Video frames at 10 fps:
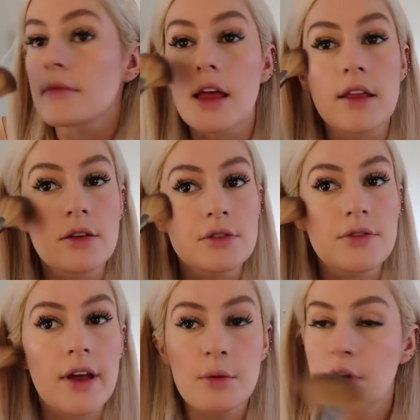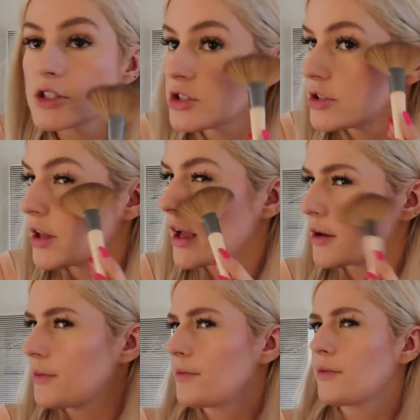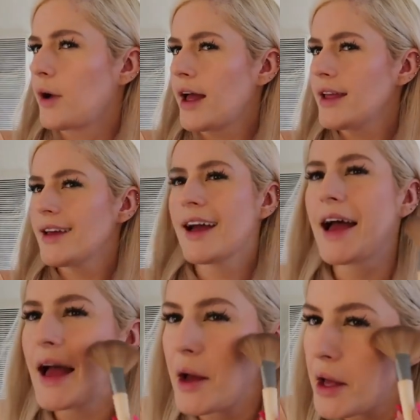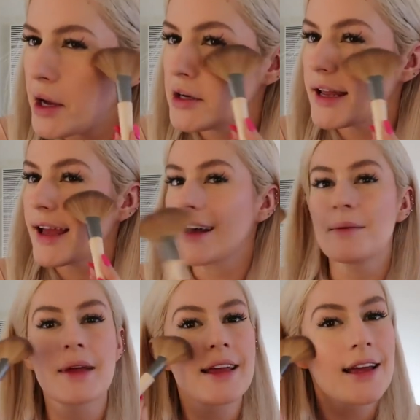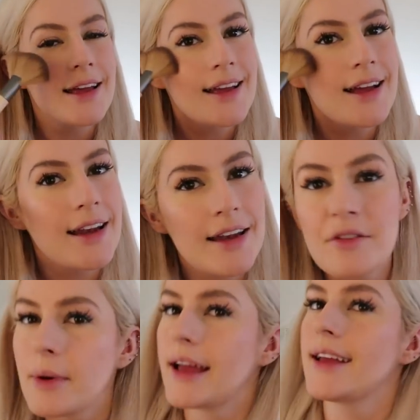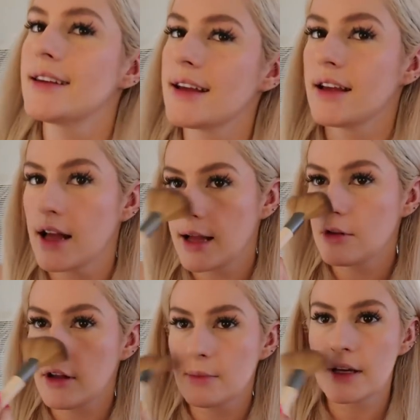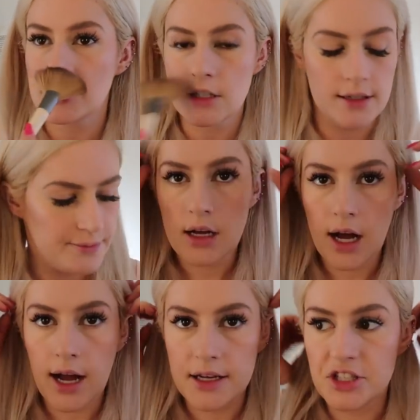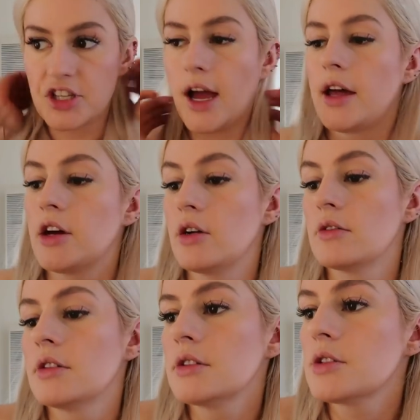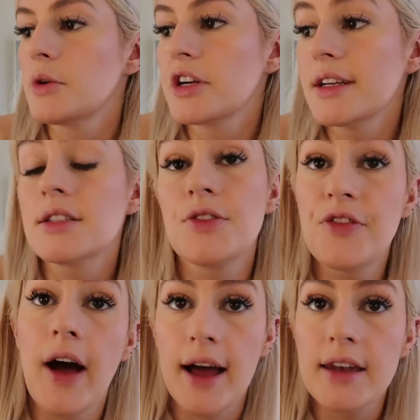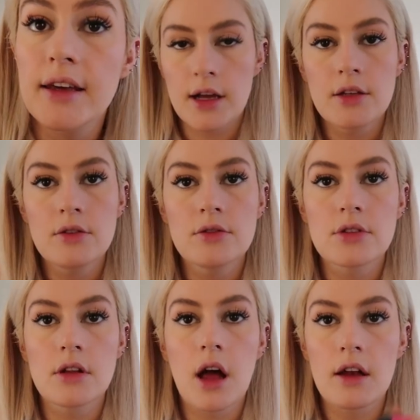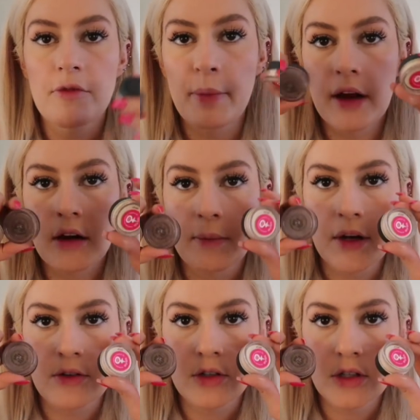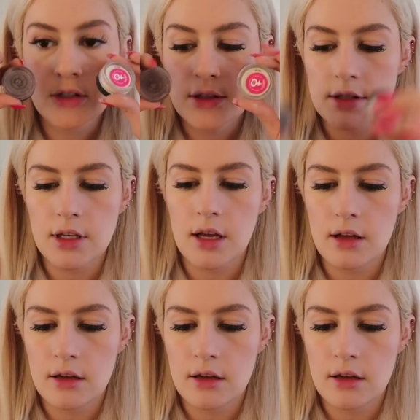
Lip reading: And then you use a fan brush and you're like, what? Oh damn, never mind, I'm glowing, bitch. Eyeshadow, this is where it gets fun. So I use a lot of Bare Minerals